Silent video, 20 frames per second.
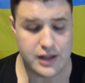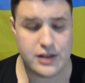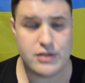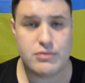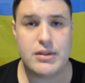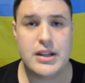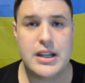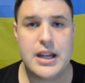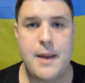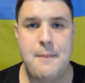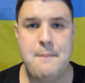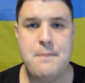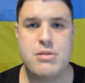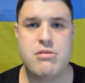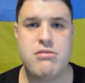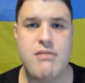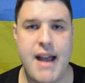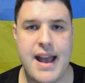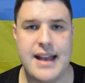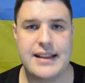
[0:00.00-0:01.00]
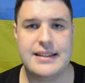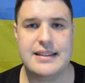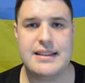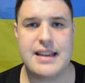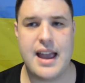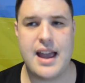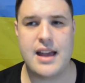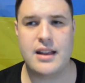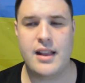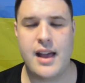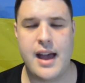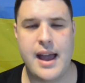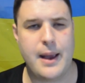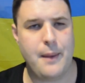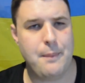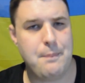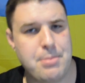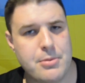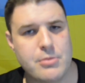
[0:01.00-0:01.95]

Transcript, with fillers: It's really compressed and like